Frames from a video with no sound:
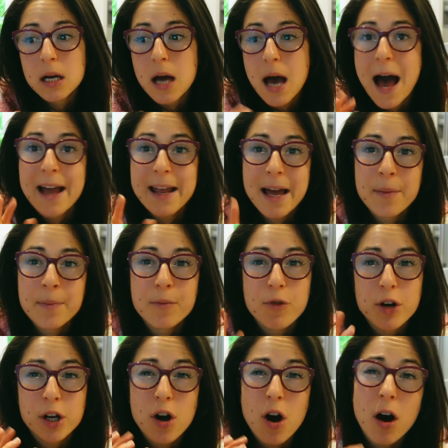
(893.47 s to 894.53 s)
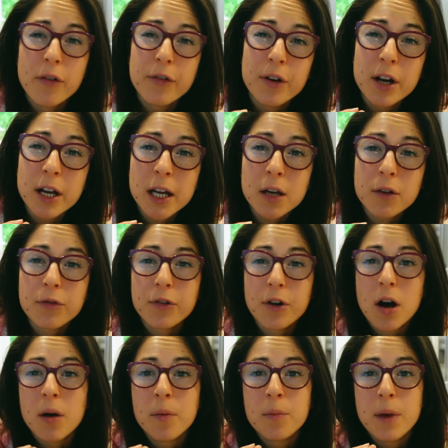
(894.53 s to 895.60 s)
I am recovering
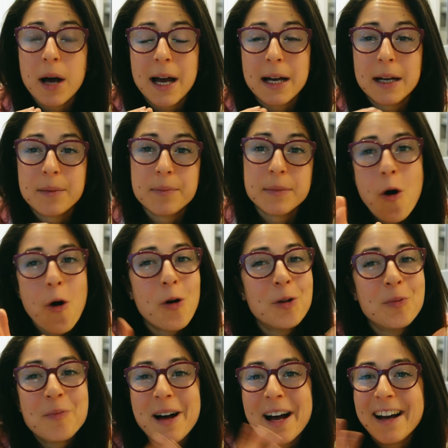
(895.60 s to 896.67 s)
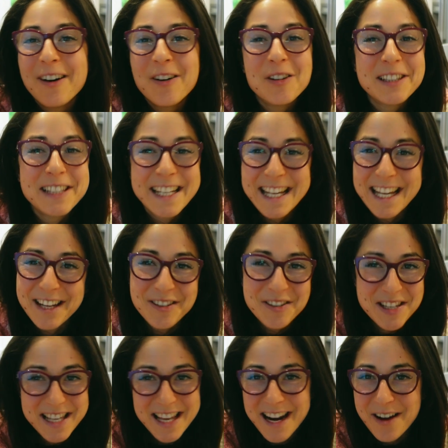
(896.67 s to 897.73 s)
from all the
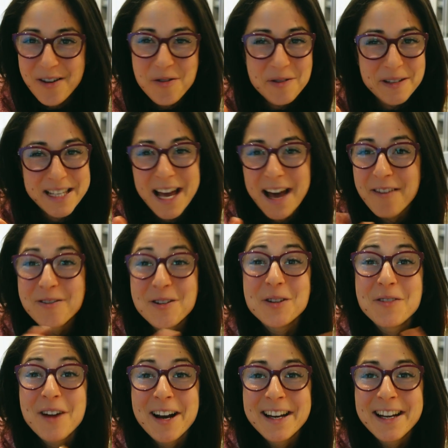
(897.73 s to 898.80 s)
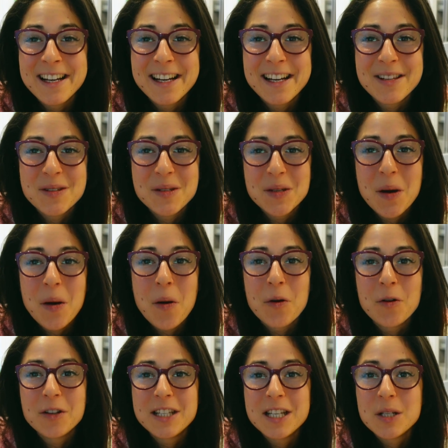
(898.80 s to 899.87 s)
niggles that I always have with running, and
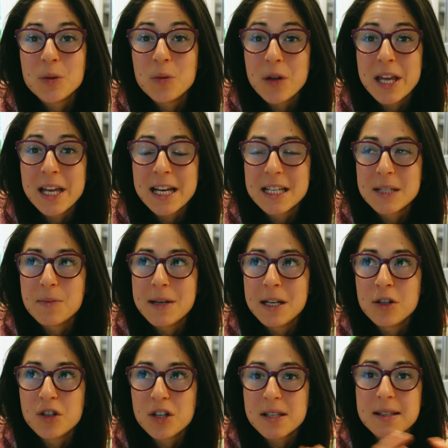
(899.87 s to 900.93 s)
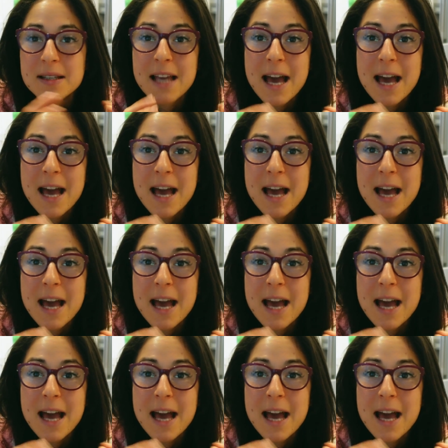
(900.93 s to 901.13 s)
so this week has been just